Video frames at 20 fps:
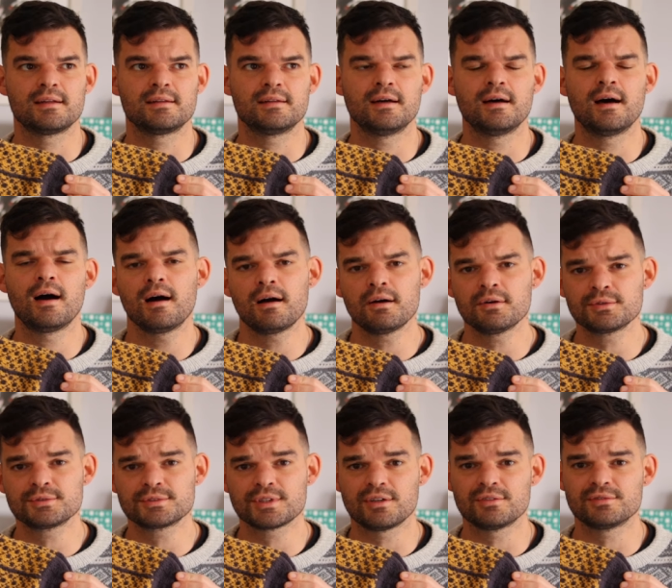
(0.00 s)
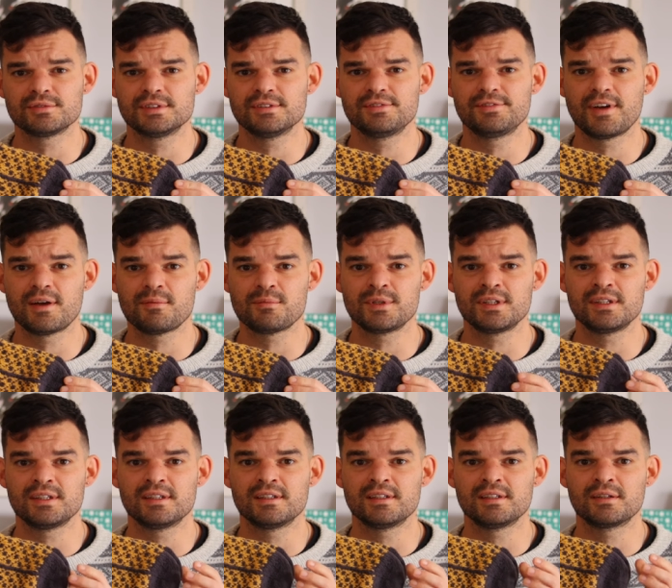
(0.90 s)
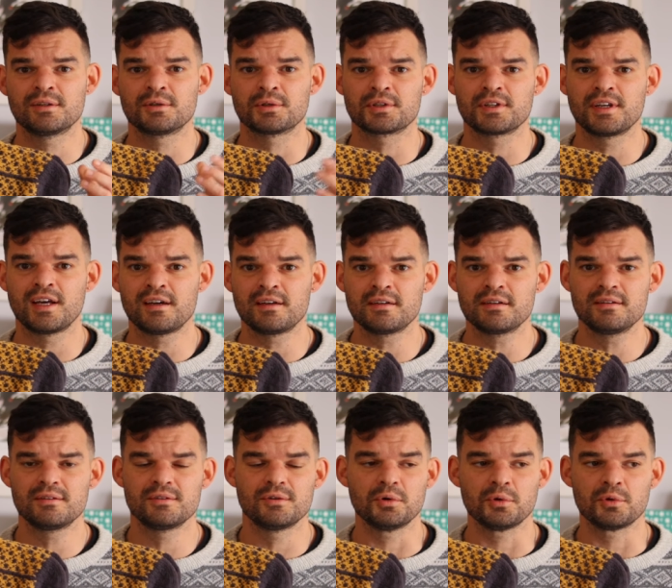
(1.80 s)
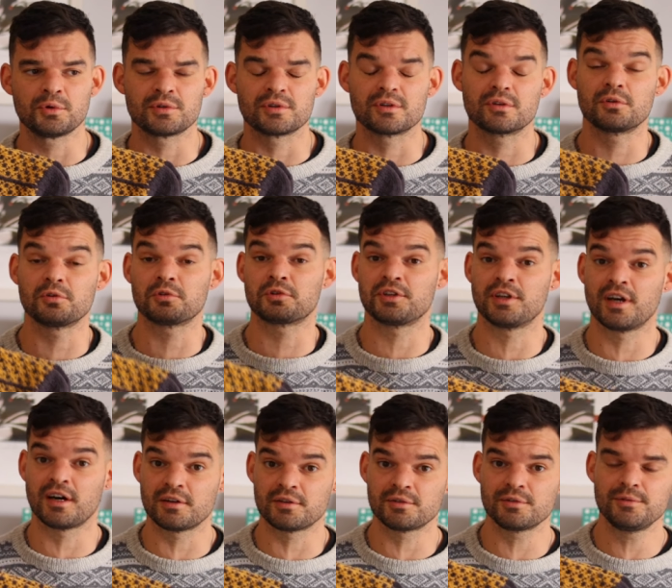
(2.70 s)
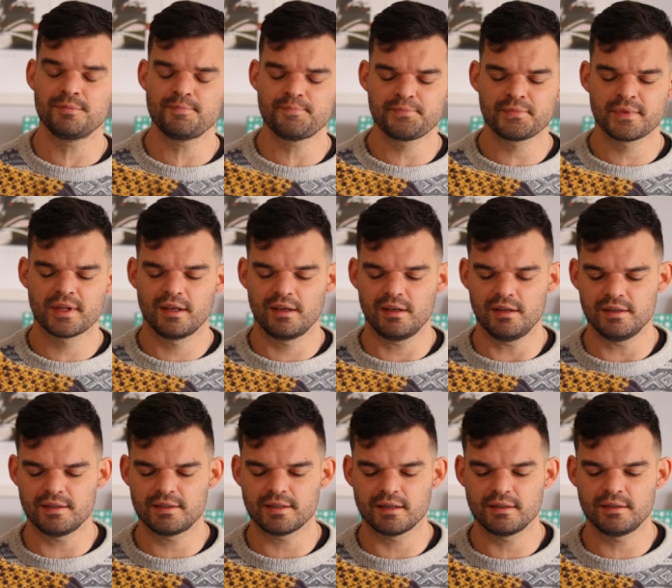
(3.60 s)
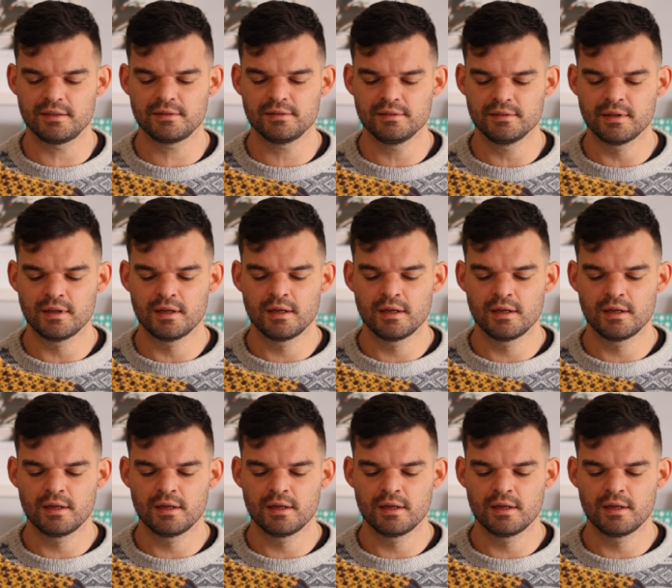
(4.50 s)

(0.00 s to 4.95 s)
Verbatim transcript: the house of the family Corner or Cornaro in Italian,